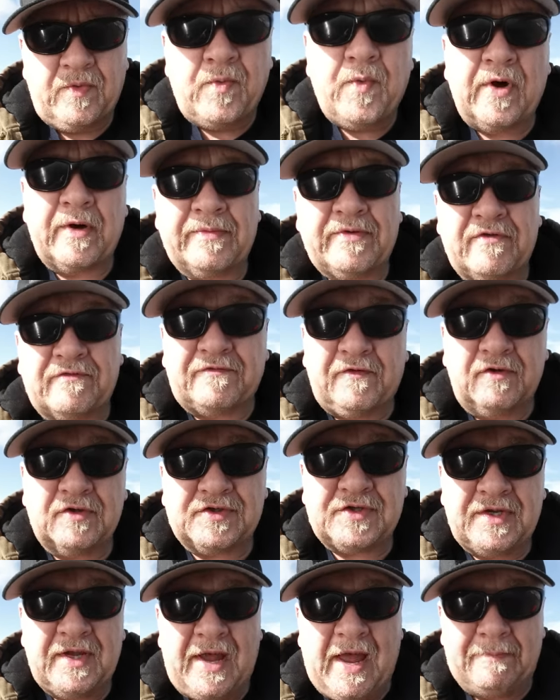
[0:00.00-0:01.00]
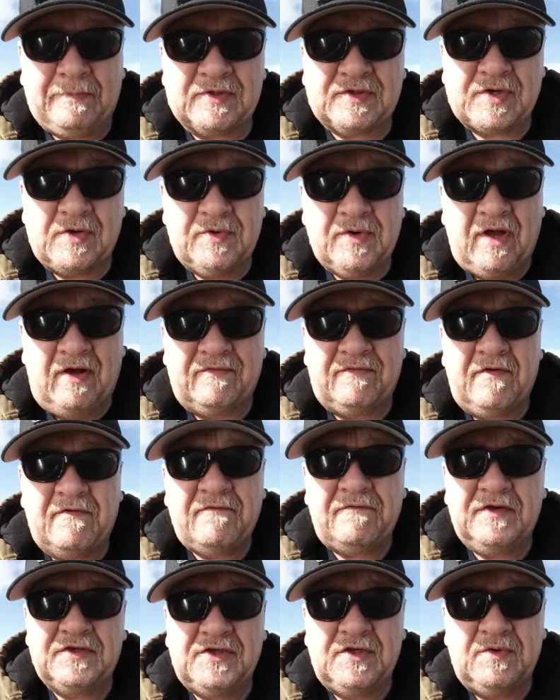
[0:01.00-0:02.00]
Welcome to the first episode of
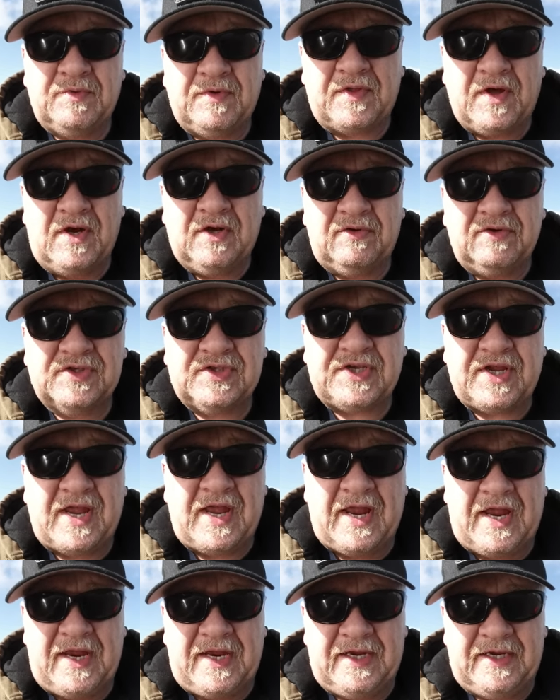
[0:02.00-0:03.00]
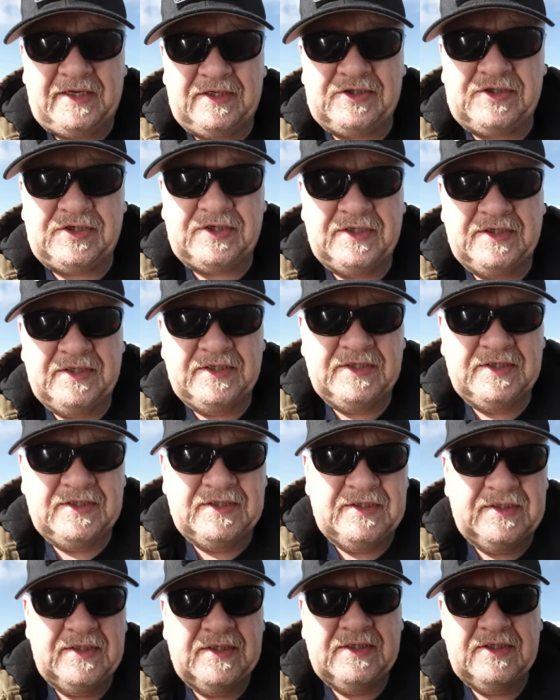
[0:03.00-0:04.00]
Fishing with Uncle Sage.
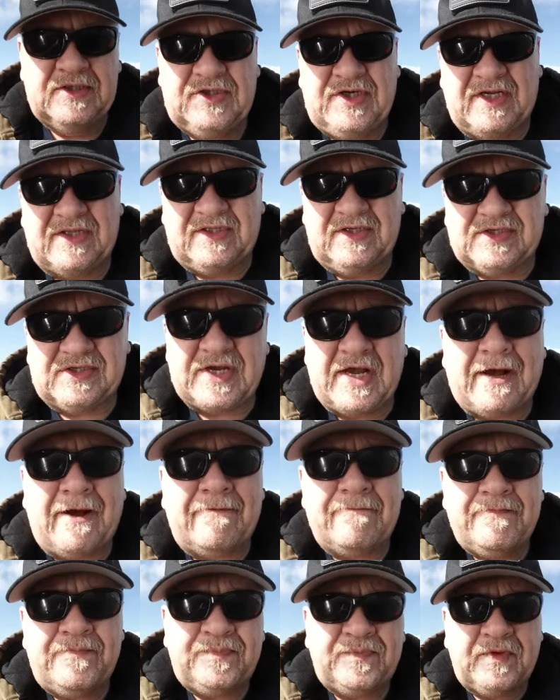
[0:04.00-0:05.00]
Check this out.